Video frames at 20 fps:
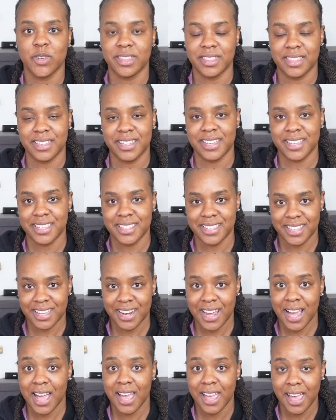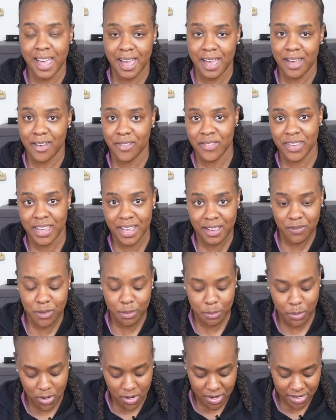things that I have ever
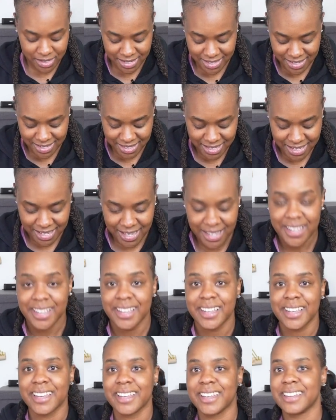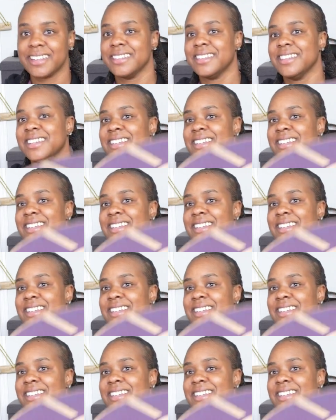bought, and